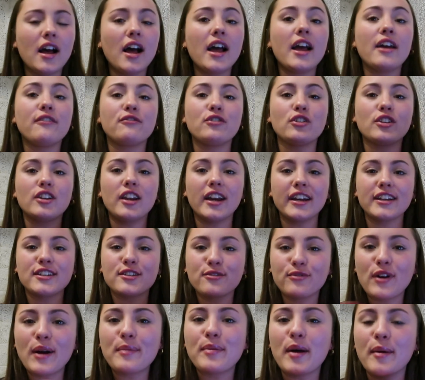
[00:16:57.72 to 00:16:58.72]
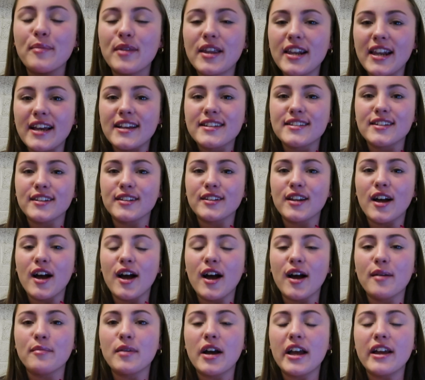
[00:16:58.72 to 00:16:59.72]
If you'd like to wrap up the lesson,
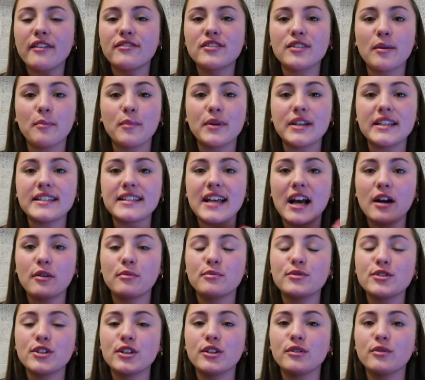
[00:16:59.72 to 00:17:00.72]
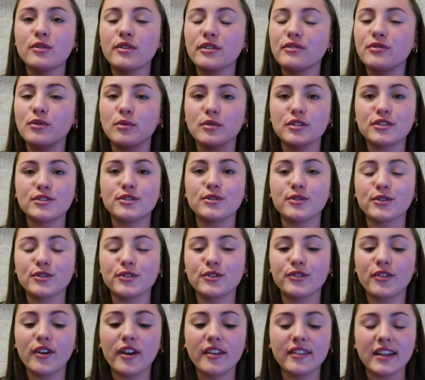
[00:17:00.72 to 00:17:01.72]
if somebody's helped you, or if you want to do it
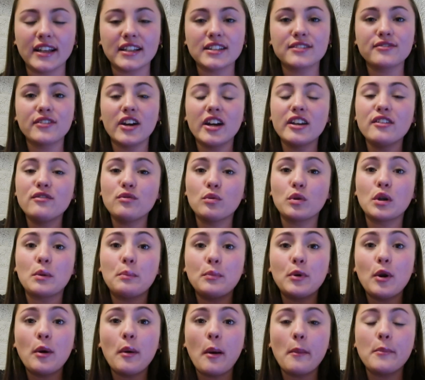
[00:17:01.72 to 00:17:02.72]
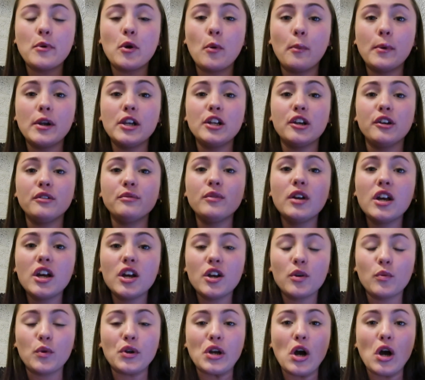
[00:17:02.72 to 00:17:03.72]
on your own, that's fine. If you want to blow up your balloon, we